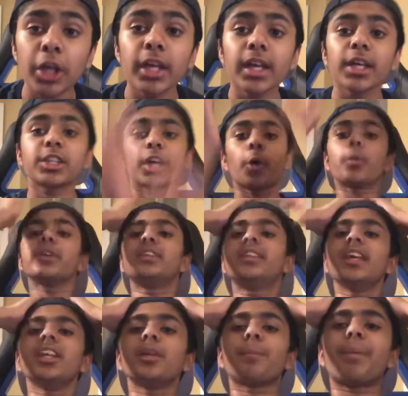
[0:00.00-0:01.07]
is how we
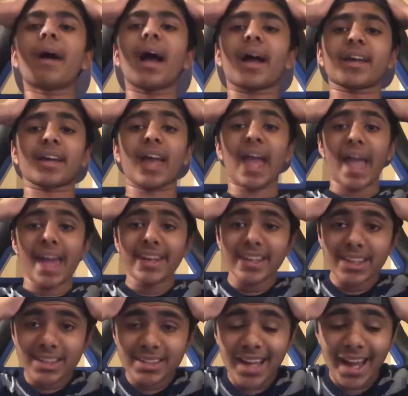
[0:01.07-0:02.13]
didn't pack any
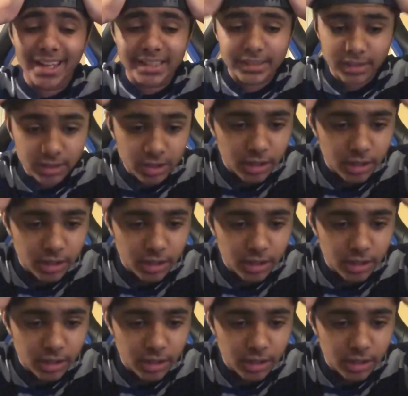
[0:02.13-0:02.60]
attackers.